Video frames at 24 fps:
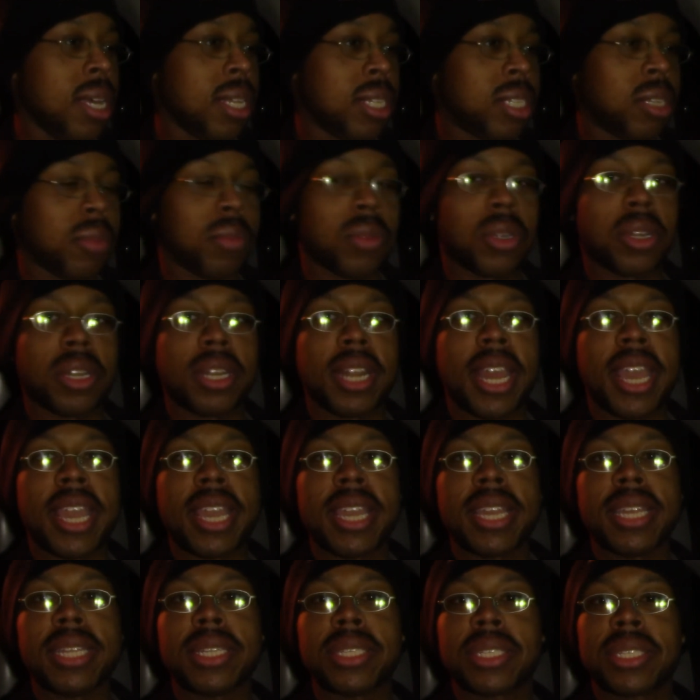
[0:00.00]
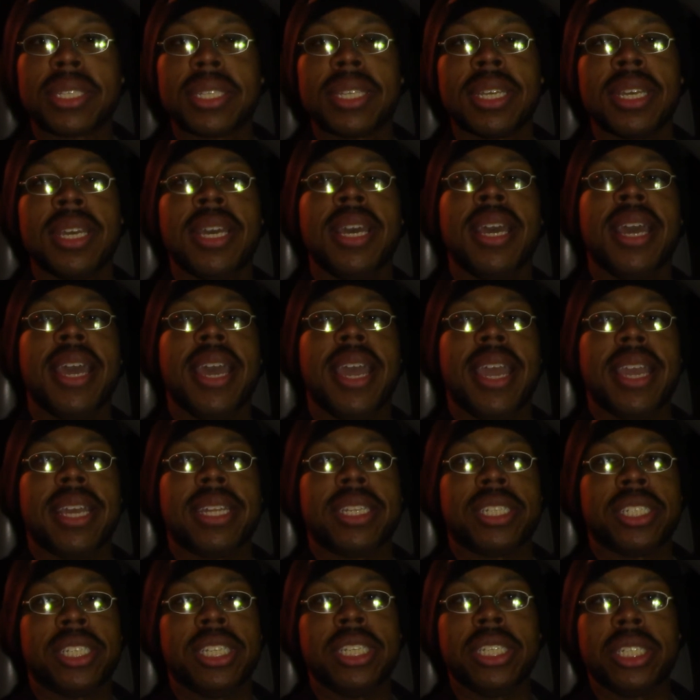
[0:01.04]
some grenades
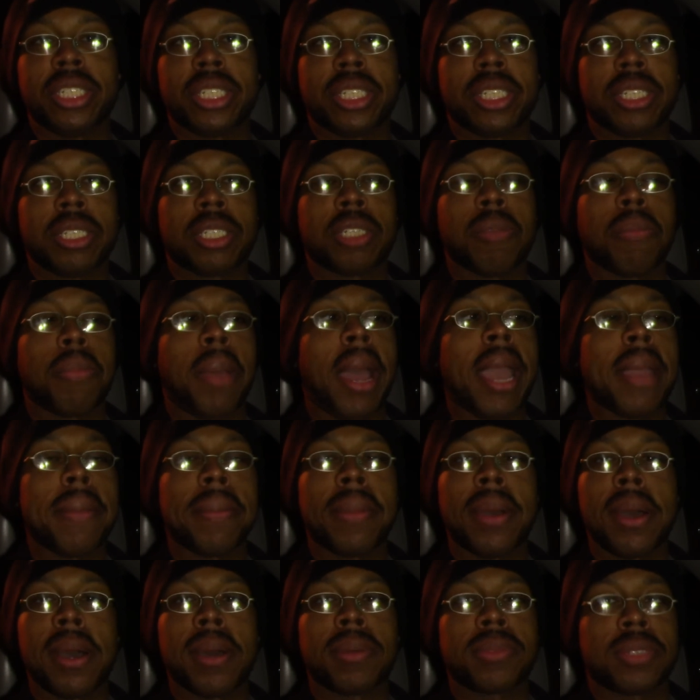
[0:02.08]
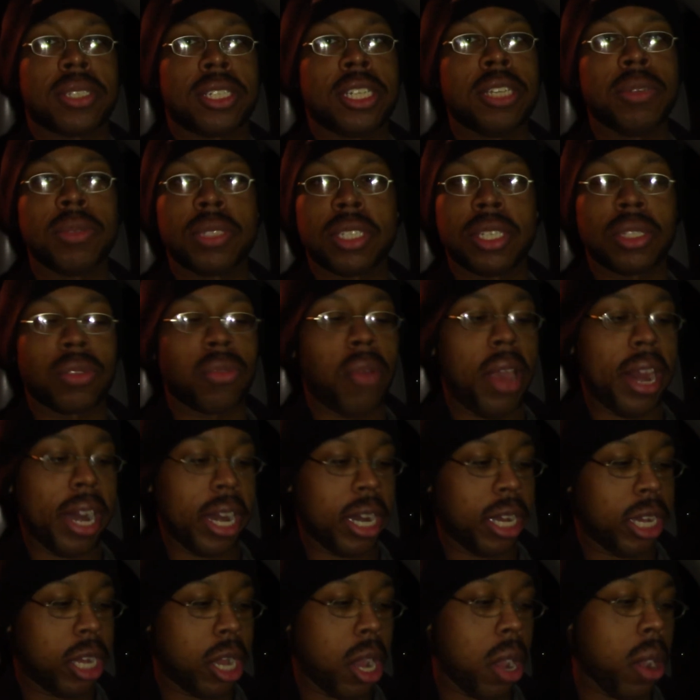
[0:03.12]
and she's some pipe bombs and she was just
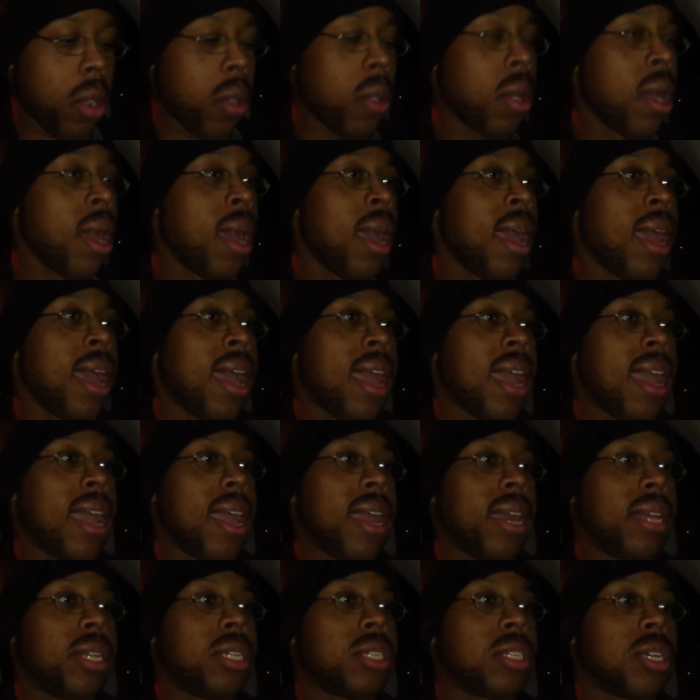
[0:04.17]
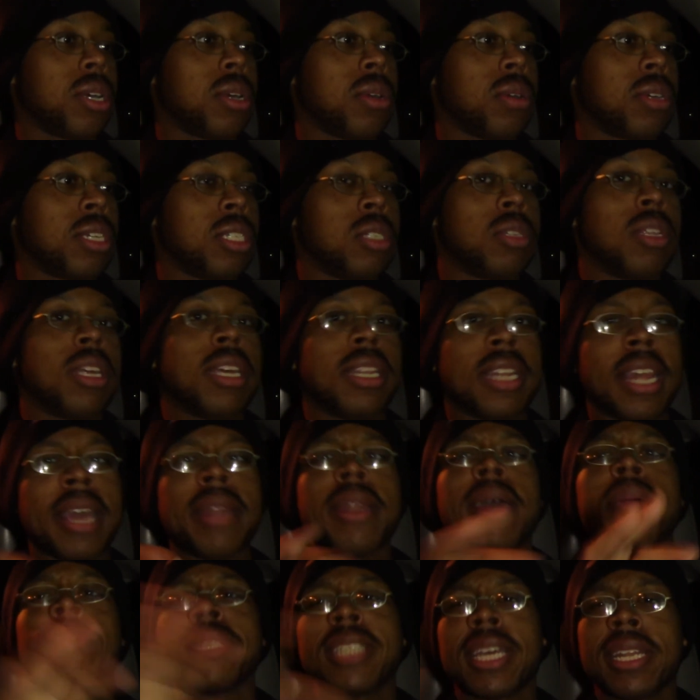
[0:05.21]
ready to go and so because
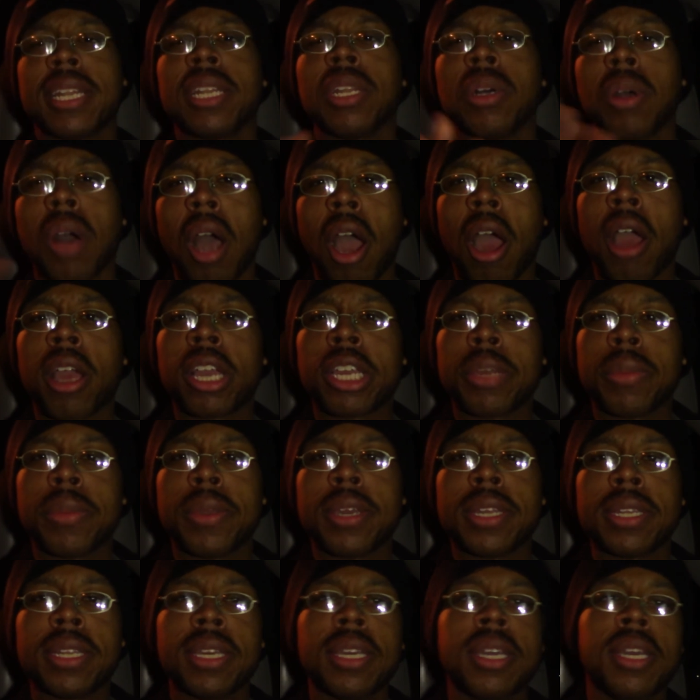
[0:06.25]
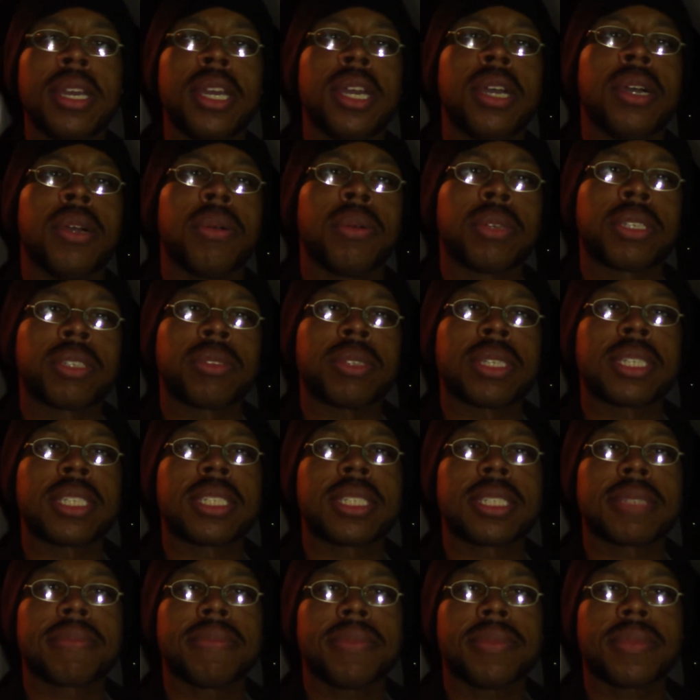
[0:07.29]
then there was that little argument which
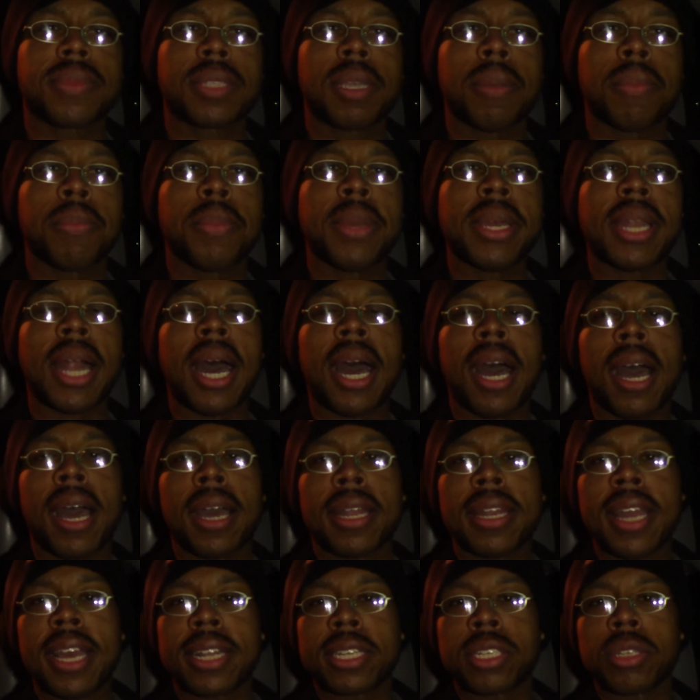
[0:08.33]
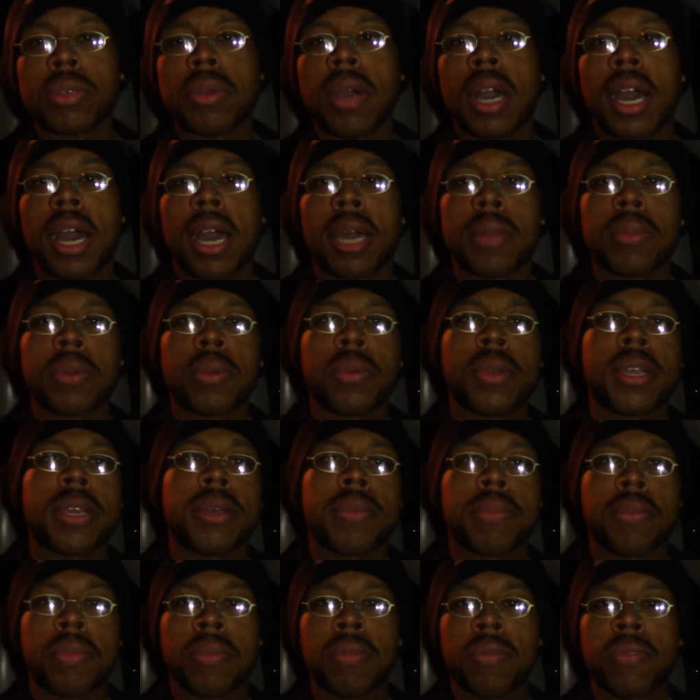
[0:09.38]
was a bit odd, not too odd, but
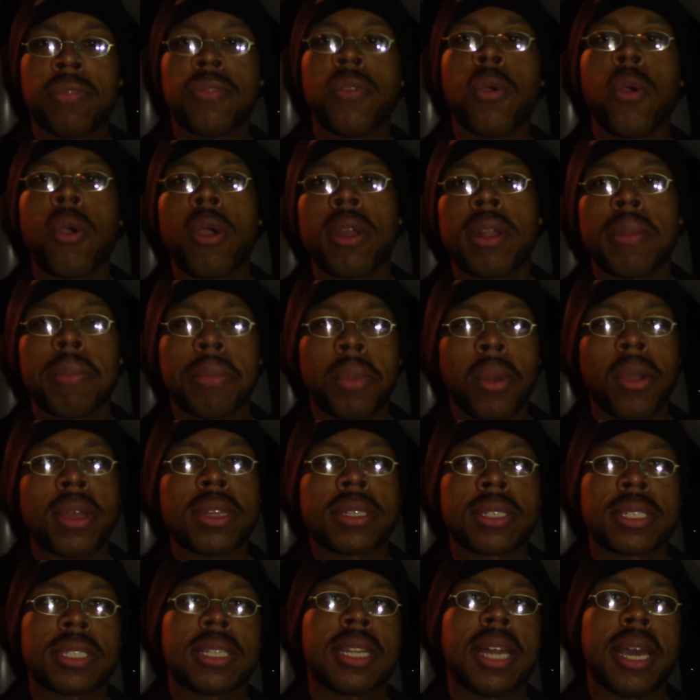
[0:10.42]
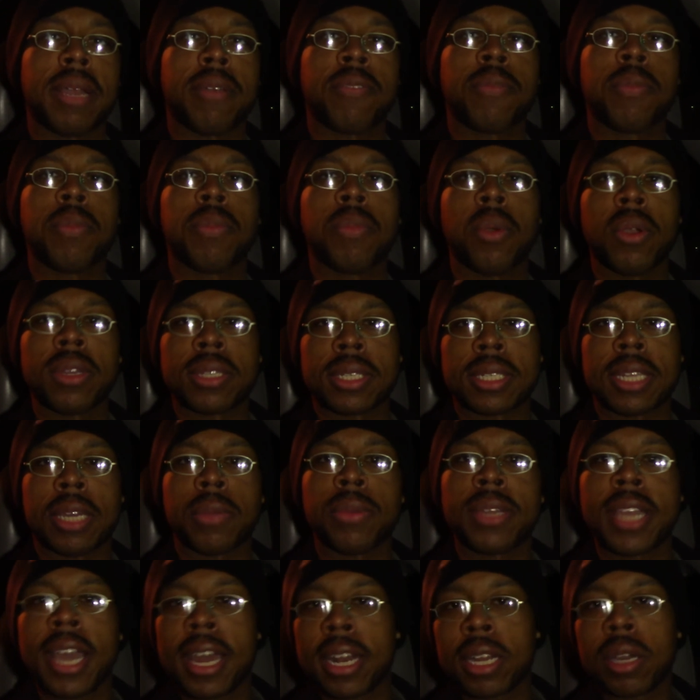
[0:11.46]
where Ford and Boyce are like, Boyce is
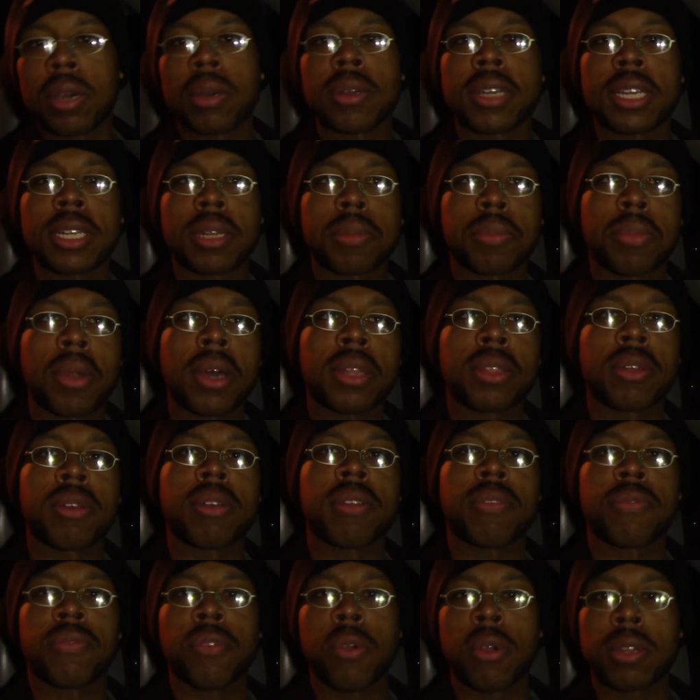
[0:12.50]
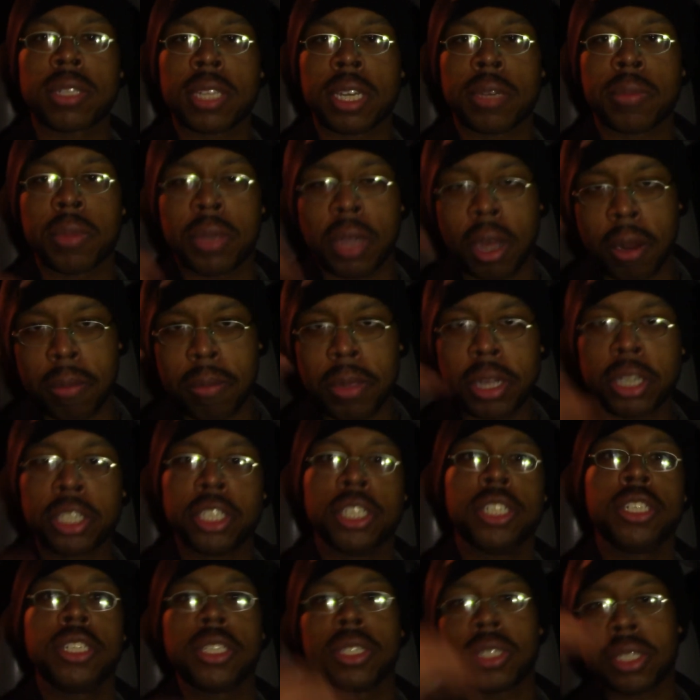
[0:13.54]
like, we gotta go get the brother, and Ford's like, but our
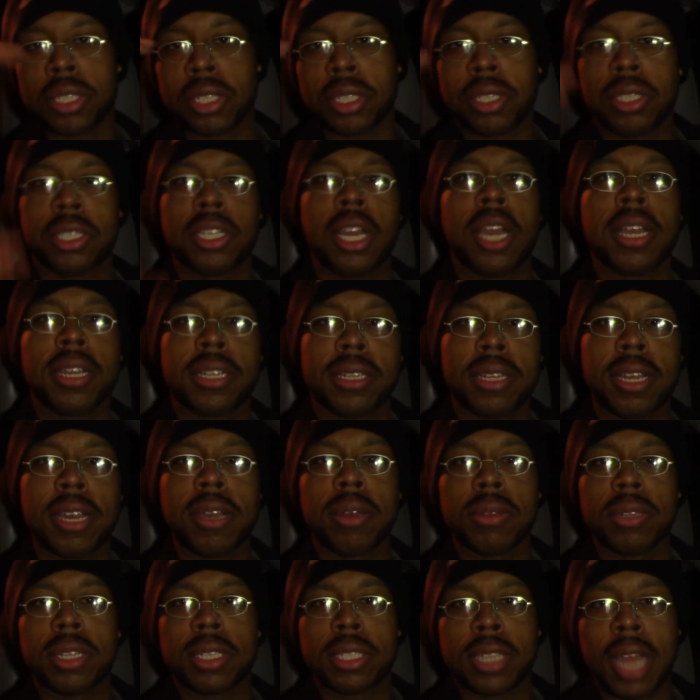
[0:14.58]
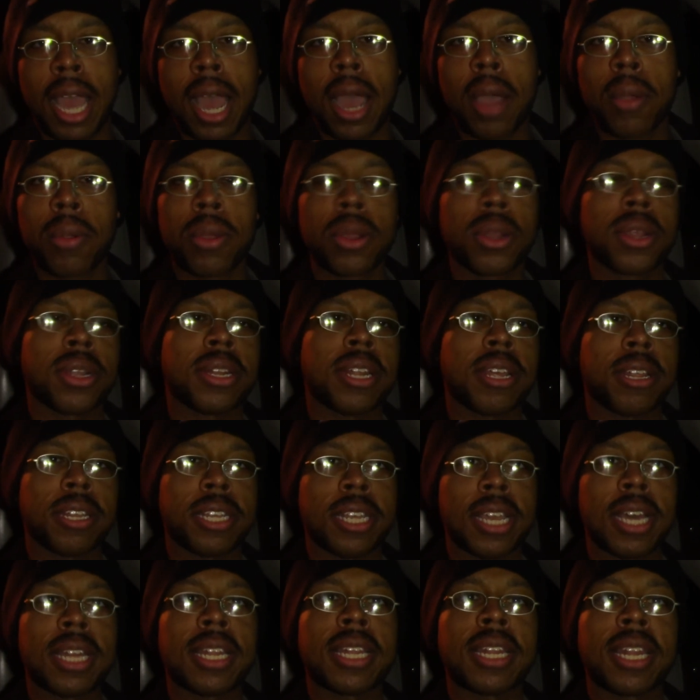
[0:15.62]
mission is to type down the tower, and they're
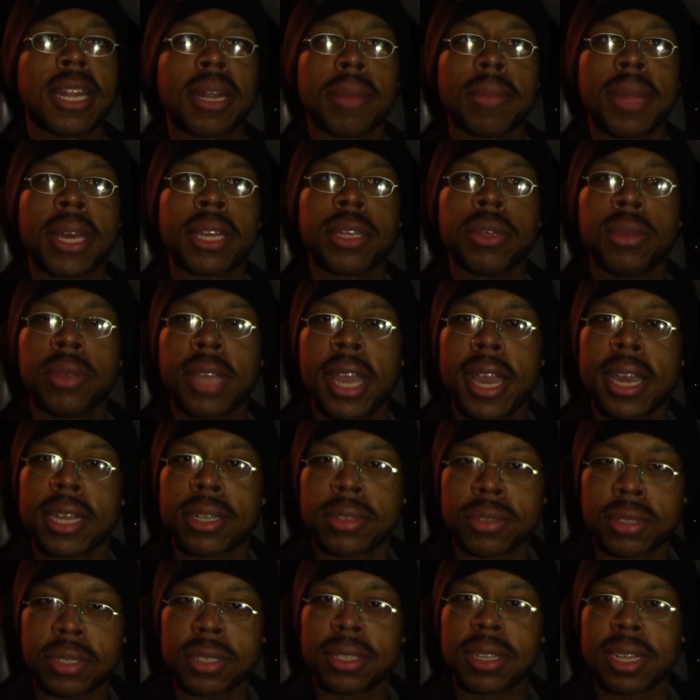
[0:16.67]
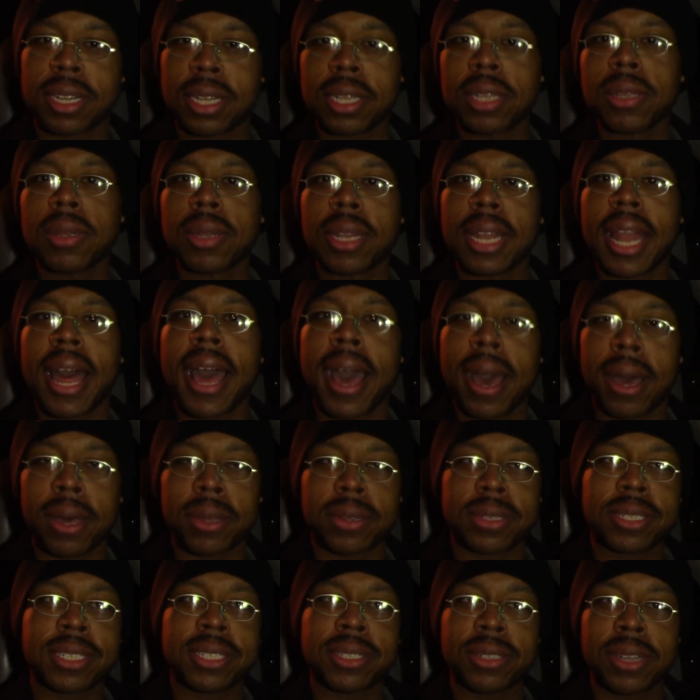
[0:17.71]
yelling, and I'm like, you guys a little
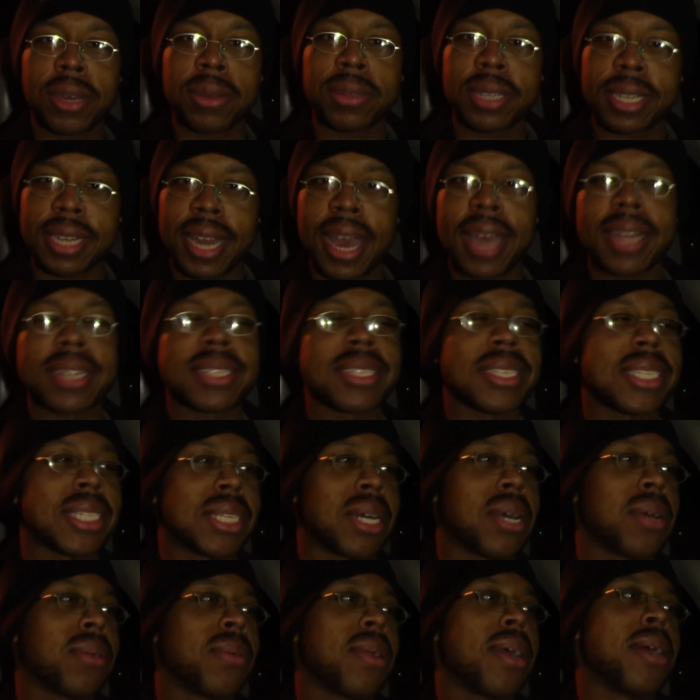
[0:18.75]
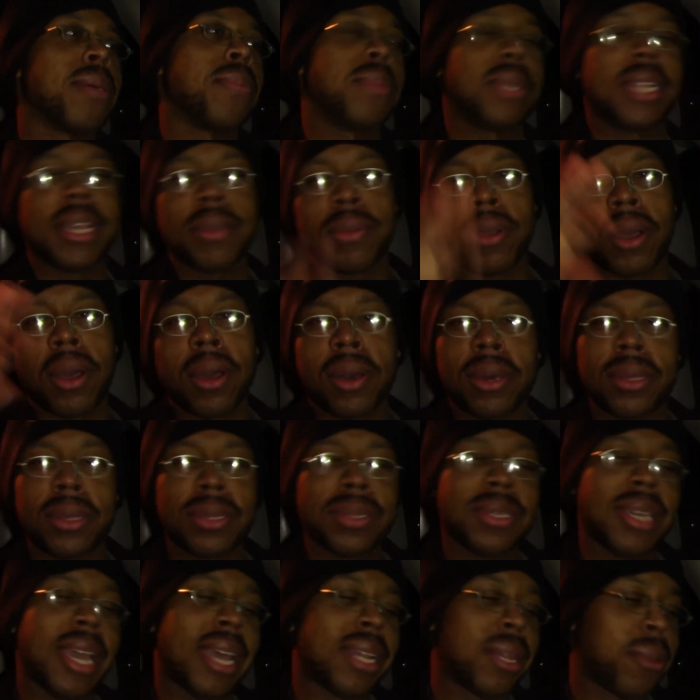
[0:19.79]
loud, you know the Nazis are around, but they were
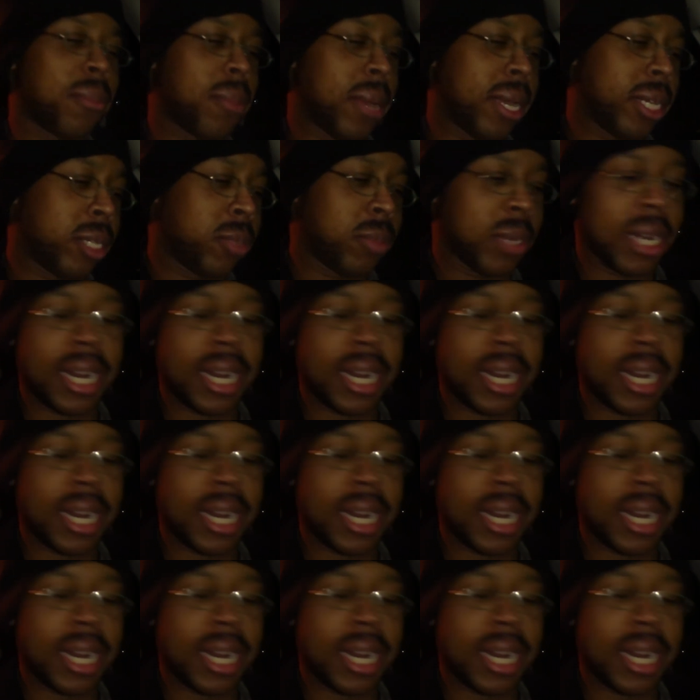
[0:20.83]
all at the base.